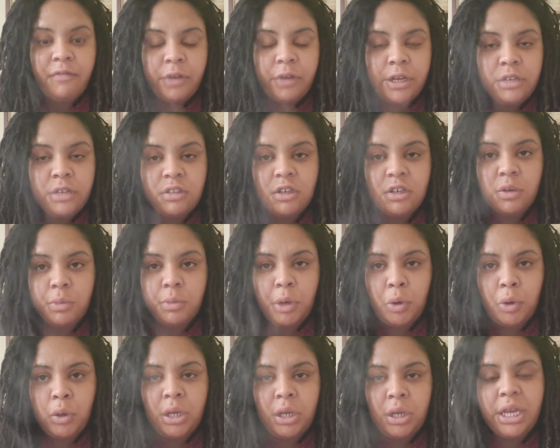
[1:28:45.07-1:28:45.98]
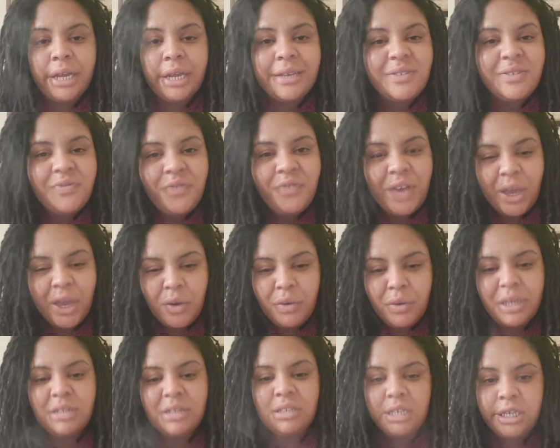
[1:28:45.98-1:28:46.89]
for his community is
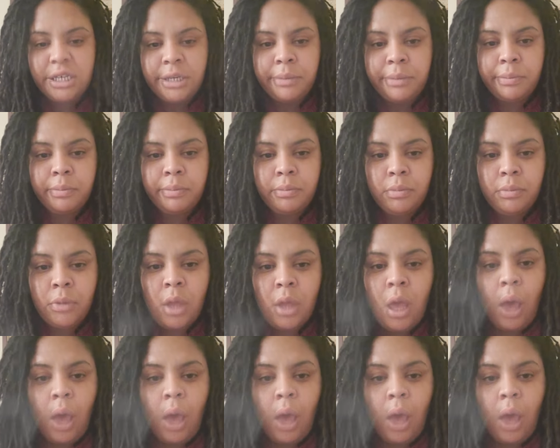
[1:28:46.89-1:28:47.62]
very deep,